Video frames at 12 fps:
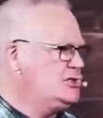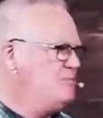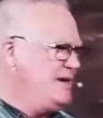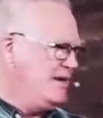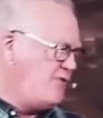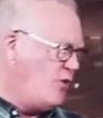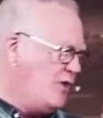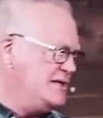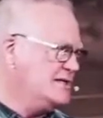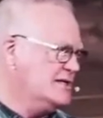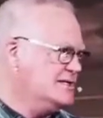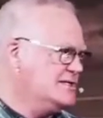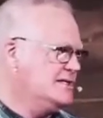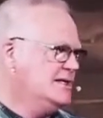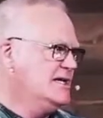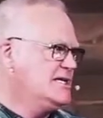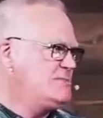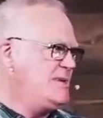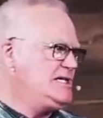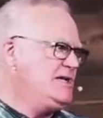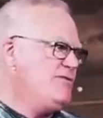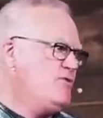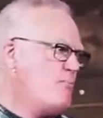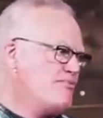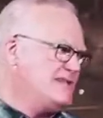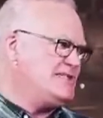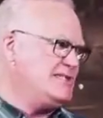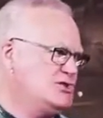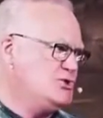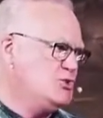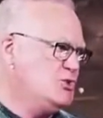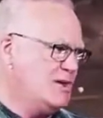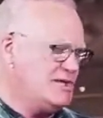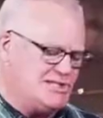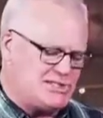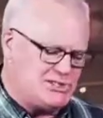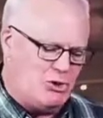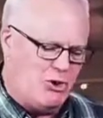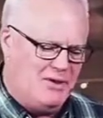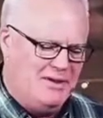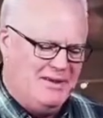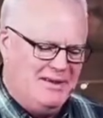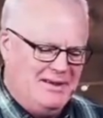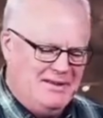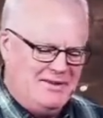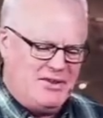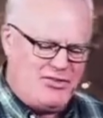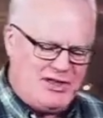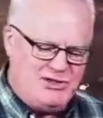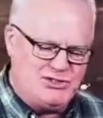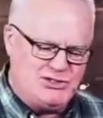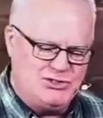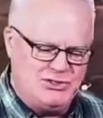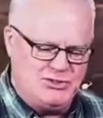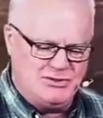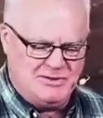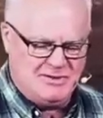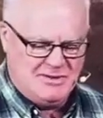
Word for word: to be avoided, especially if you're British. You know, it's just not the thing to do.